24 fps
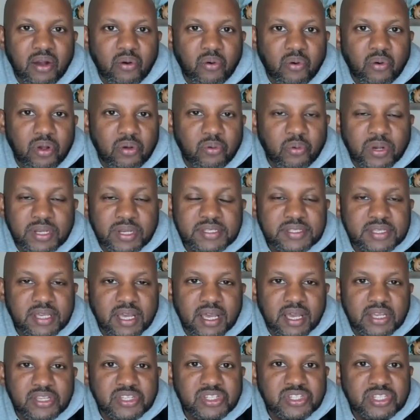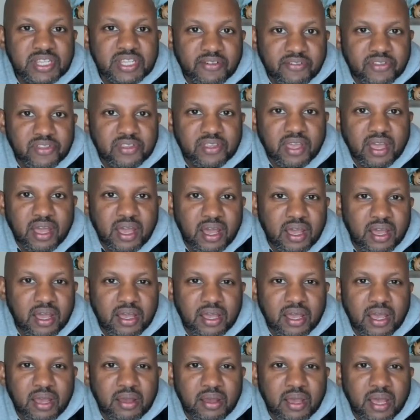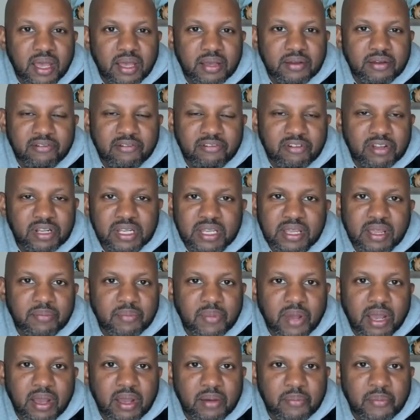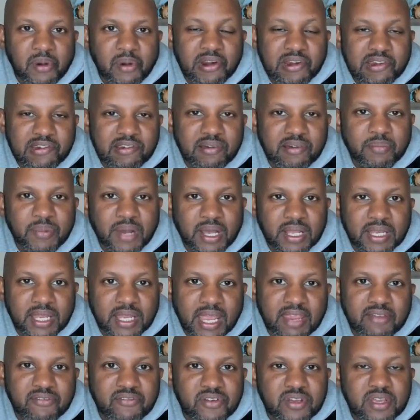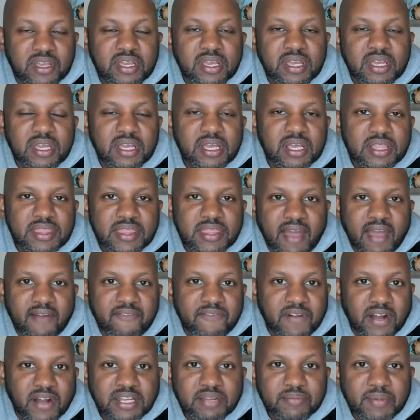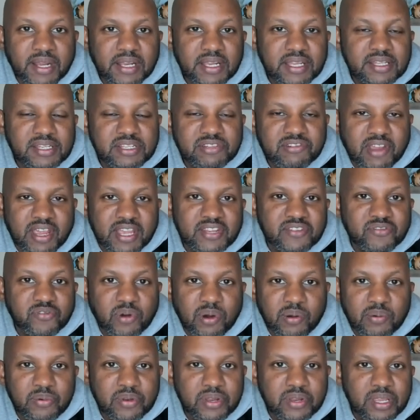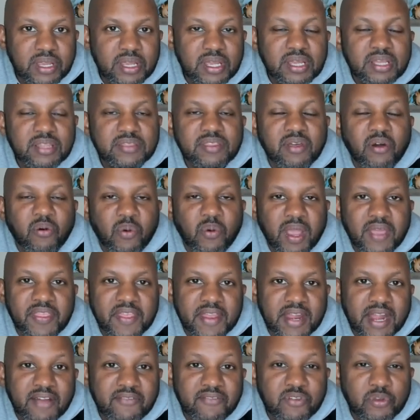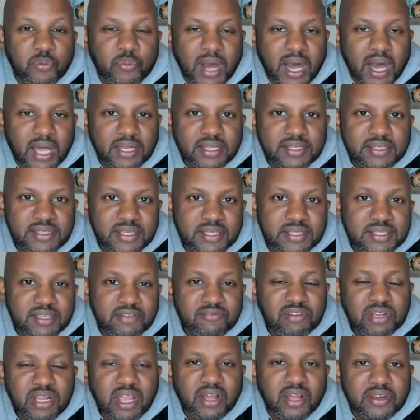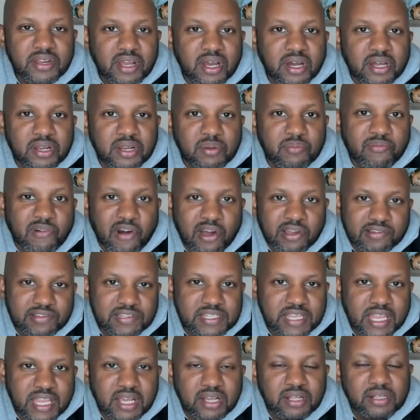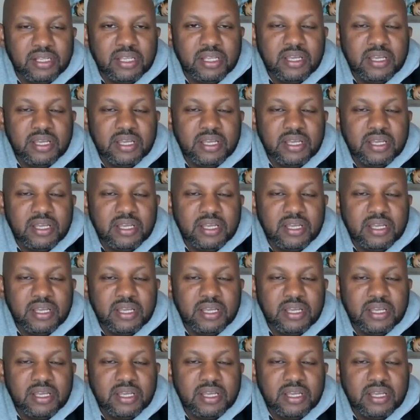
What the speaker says: was a shift, really a marker in my life that fundamentally transformed the way that I view politics, and really on a broader scale,